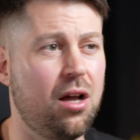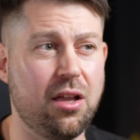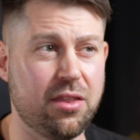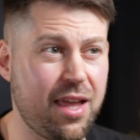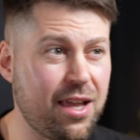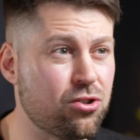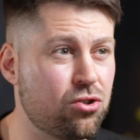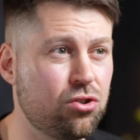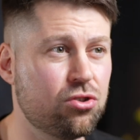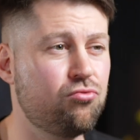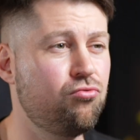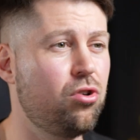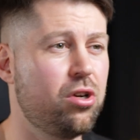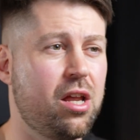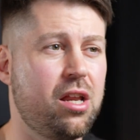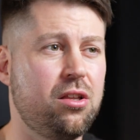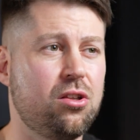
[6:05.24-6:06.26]
And that's us
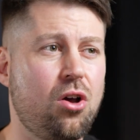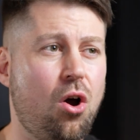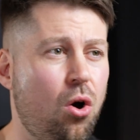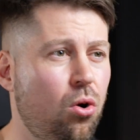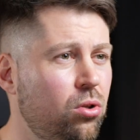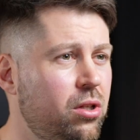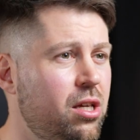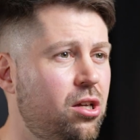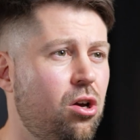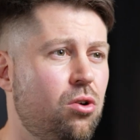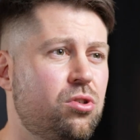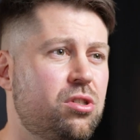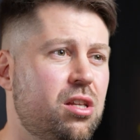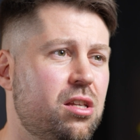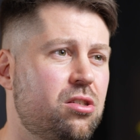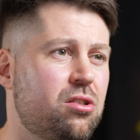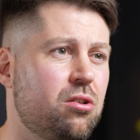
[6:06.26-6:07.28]
running the whole
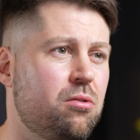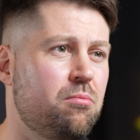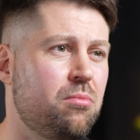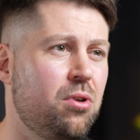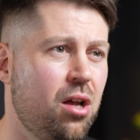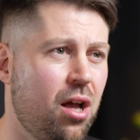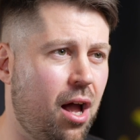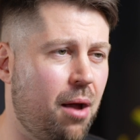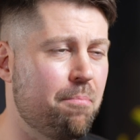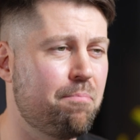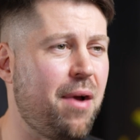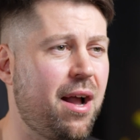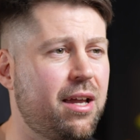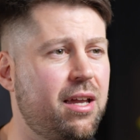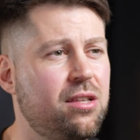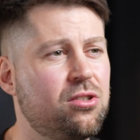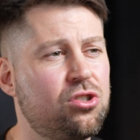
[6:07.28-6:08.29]
ecosystem and
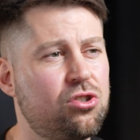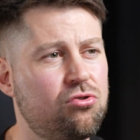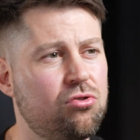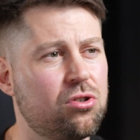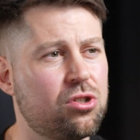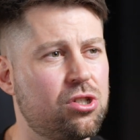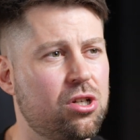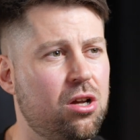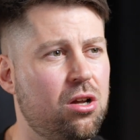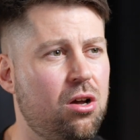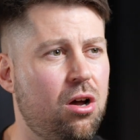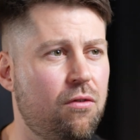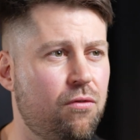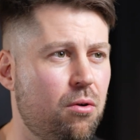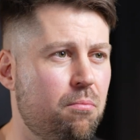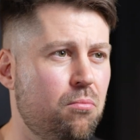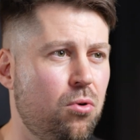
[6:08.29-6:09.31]
back-end structure
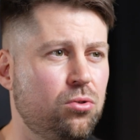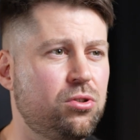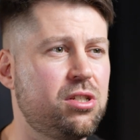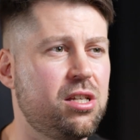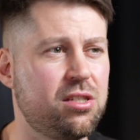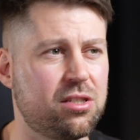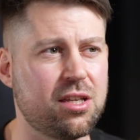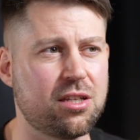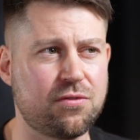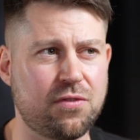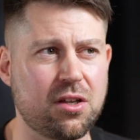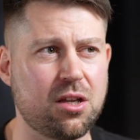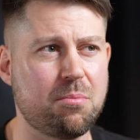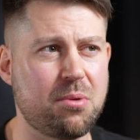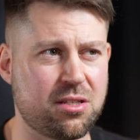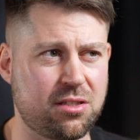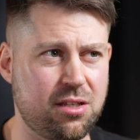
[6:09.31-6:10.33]
of a multi
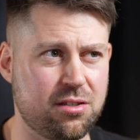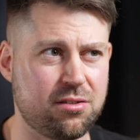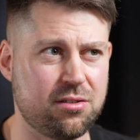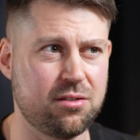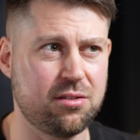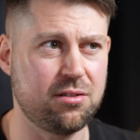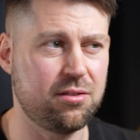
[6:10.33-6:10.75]
six-figure business.